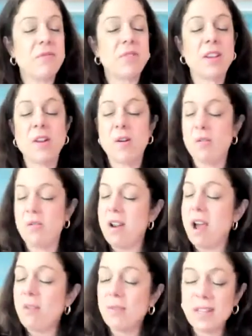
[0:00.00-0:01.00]

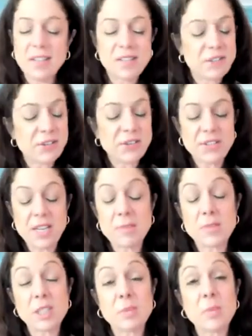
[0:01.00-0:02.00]
not related to your
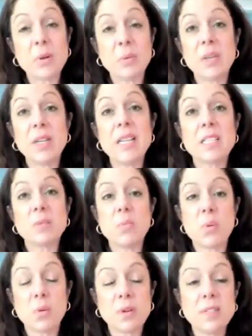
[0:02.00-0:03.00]
subject, but it really is
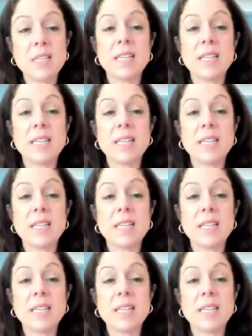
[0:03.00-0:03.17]
important.